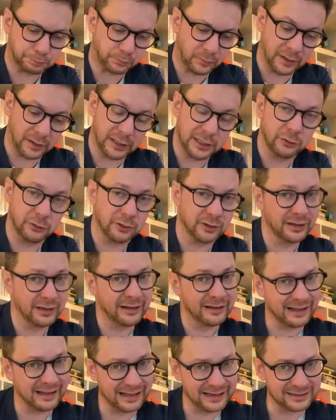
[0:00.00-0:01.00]
that you can
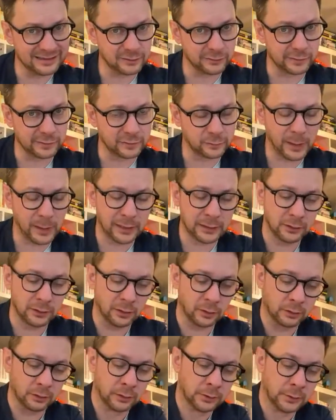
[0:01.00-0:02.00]
then later expand
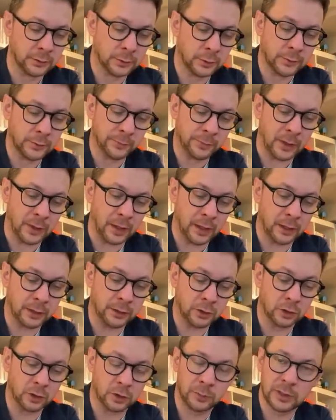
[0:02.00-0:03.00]
on, you're
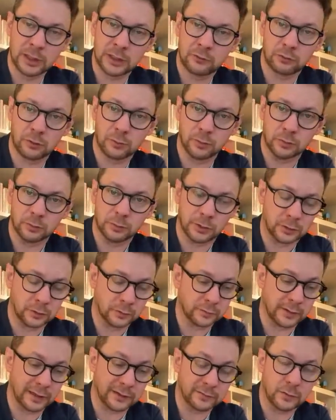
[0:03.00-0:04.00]
going to be in trouble, because
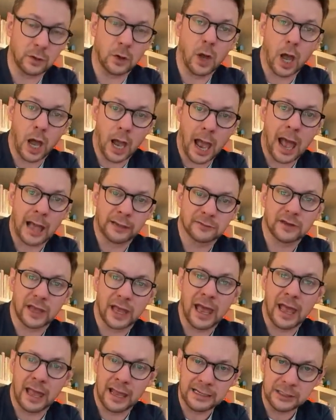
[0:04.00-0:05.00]
that's
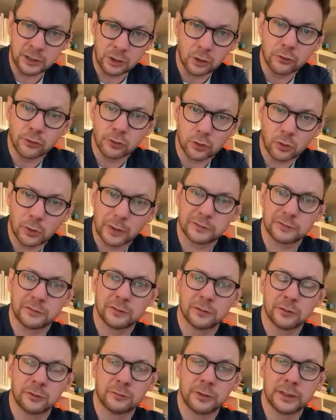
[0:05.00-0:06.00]
another question
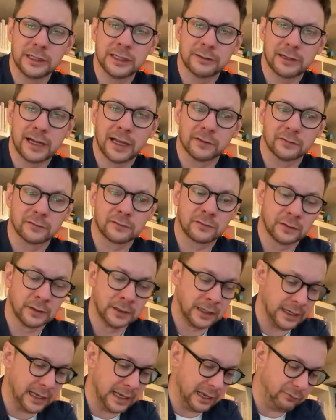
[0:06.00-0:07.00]
the reader asks.
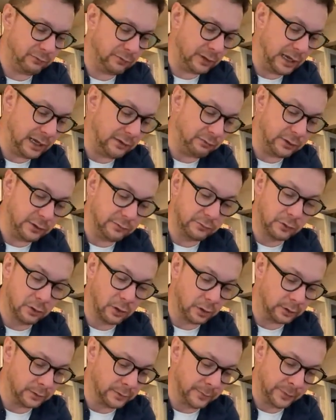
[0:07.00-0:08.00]
If you've
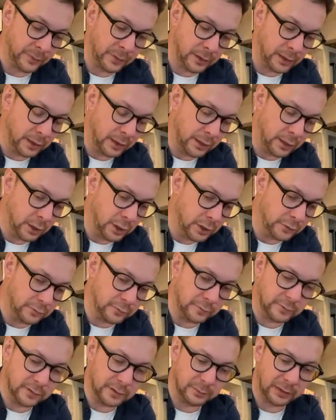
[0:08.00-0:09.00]
got an
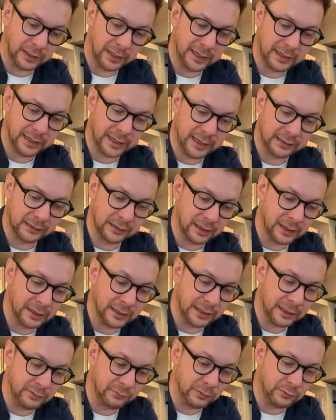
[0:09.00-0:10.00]
urgency play in a headline,
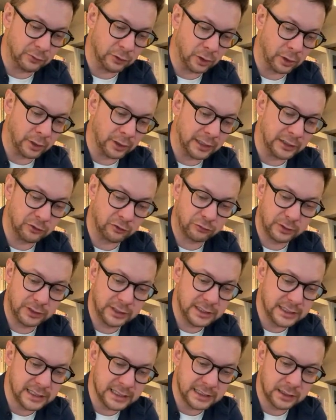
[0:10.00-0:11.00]
if you've got an
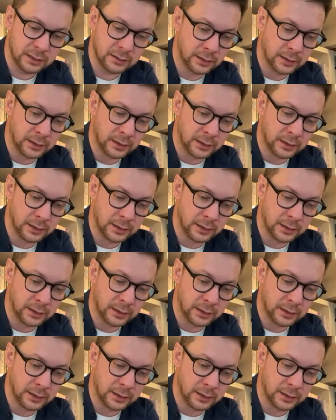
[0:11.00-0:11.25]
intriguing,